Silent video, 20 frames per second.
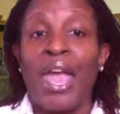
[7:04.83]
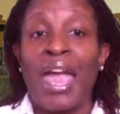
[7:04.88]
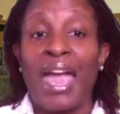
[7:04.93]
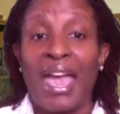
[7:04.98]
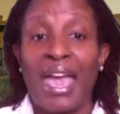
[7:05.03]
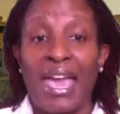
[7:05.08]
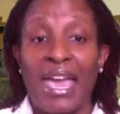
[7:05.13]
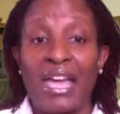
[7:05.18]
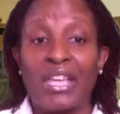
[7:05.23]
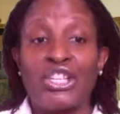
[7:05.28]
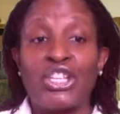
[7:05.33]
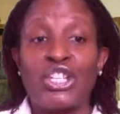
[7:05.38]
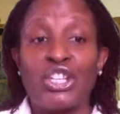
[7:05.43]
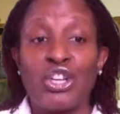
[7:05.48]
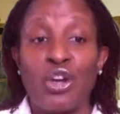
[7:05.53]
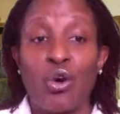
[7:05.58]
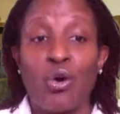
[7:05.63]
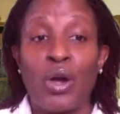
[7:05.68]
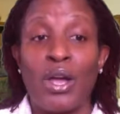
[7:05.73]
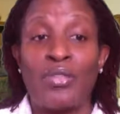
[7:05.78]
and
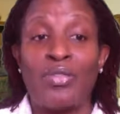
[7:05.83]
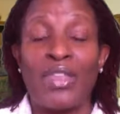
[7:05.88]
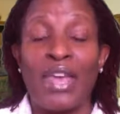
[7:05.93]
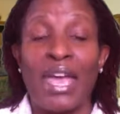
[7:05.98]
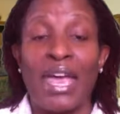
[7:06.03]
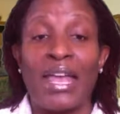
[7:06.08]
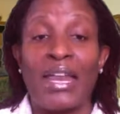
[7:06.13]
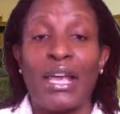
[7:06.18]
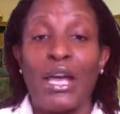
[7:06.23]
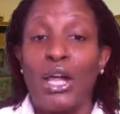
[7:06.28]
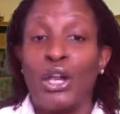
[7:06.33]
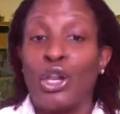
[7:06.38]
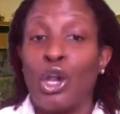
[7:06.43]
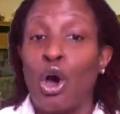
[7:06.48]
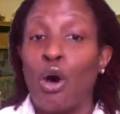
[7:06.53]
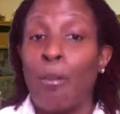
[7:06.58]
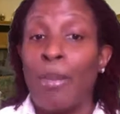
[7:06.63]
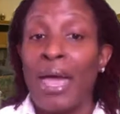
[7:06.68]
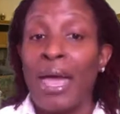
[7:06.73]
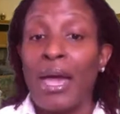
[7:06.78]
showing that
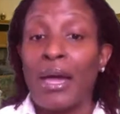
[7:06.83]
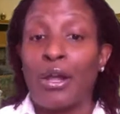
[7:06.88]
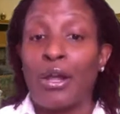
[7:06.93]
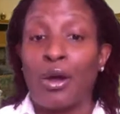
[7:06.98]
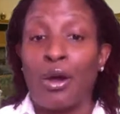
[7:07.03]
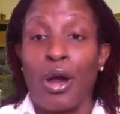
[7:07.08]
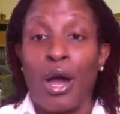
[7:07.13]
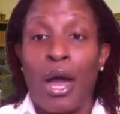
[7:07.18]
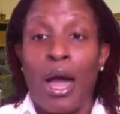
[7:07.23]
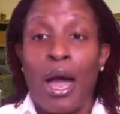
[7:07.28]
no matter